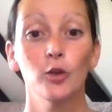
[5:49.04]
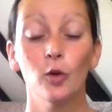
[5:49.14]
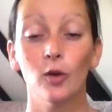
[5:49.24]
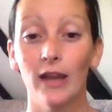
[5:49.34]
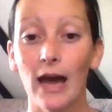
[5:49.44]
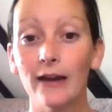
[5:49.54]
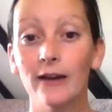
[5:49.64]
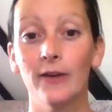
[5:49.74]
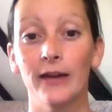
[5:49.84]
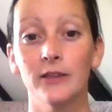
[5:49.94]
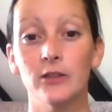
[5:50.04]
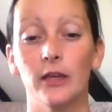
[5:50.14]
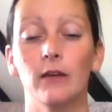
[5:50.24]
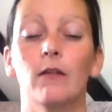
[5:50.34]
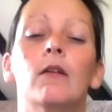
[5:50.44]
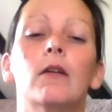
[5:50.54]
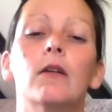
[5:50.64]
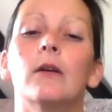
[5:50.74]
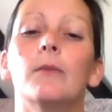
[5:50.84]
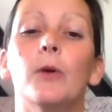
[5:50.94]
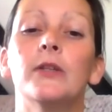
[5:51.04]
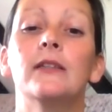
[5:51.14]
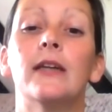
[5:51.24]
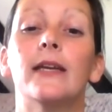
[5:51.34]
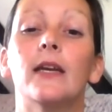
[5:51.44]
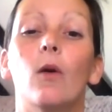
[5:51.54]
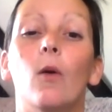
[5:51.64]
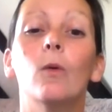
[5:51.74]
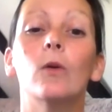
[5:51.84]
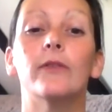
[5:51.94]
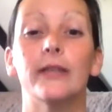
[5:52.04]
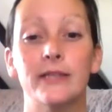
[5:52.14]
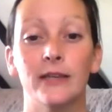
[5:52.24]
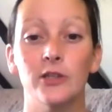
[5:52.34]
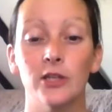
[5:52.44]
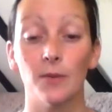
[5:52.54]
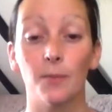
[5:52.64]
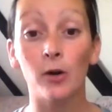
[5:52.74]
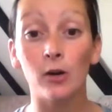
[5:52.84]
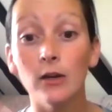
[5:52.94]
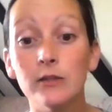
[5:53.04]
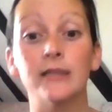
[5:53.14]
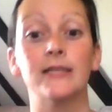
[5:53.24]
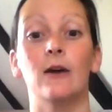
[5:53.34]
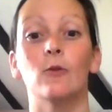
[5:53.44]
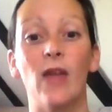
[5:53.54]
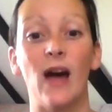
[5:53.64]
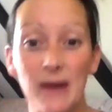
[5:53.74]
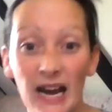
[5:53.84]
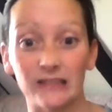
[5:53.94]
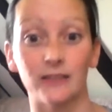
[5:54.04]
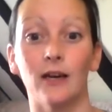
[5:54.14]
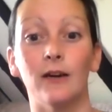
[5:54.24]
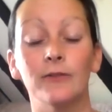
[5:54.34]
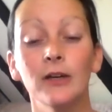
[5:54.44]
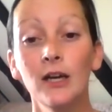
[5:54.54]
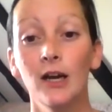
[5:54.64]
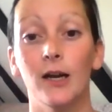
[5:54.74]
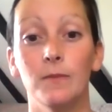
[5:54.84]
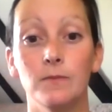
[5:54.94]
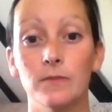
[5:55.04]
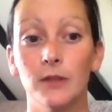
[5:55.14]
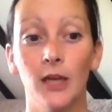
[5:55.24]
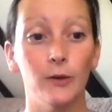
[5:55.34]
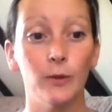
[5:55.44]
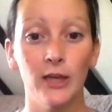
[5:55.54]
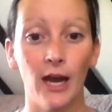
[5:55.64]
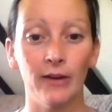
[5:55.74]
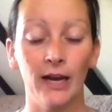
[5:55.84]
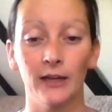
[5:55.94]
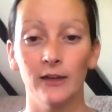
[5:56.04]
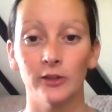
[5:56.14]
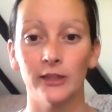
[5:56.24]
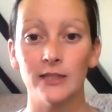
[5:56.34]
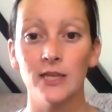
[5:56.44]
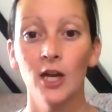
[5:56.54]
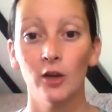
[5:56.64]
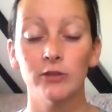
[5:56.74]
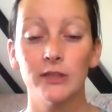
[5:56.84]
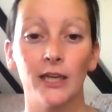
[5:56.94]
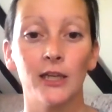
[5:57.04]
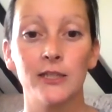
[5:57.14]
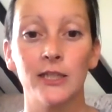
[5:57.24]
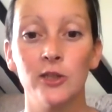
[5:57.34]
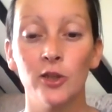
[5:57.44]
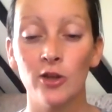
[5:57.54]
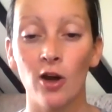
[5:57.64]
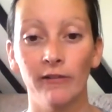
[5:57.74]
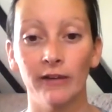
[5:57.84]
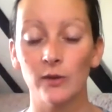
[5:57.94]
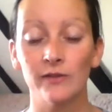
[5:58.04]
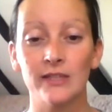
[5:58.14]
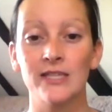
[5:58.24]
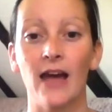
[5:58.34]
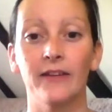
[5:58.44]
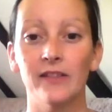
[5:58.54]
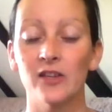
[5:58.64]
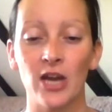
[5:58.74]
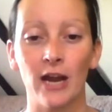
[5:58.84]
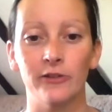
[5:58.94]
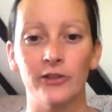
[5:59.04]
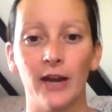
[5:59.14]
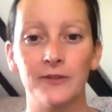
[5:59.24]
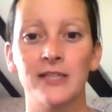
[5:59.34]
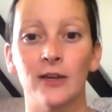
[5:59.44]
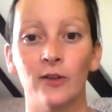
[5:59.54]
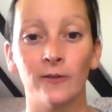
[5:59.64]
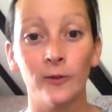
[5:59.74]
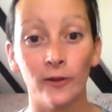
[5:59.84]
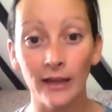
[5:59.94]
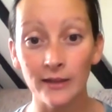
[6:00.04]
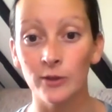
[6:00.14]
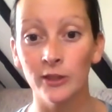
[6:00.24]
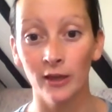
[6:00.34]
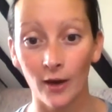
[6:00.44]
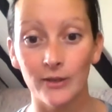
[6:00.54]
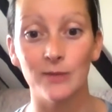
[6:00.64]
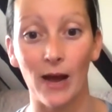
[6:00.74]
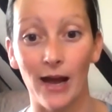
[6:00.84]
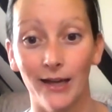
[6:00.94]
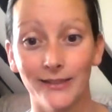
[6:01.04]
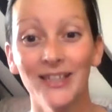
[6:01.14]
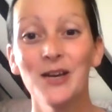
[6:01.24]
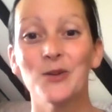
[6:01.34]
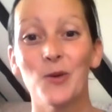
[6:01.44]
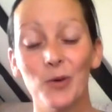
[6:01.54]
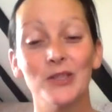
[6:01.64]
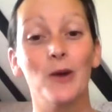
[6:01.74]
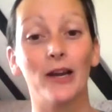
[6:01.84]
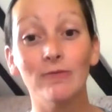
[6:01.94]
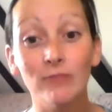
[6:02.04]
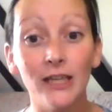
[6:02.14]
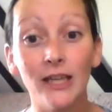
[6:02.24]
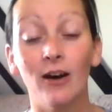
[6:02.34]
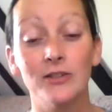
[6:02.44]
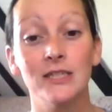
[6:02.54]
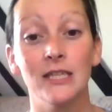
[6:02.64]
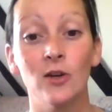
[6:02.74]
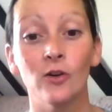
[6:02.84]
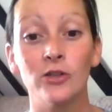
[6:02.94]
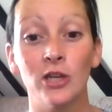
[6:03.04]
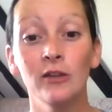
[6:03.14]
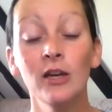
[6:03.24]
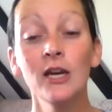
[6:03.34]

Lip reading: your lack of energy, your body taking all of its energy to process out all that bad stuff. You know, when you have a hangover and it's ridiculously too tiring to even stand in the shower and you have to sit on the floor, that's when you know it's bad. Your body working really hard to detox you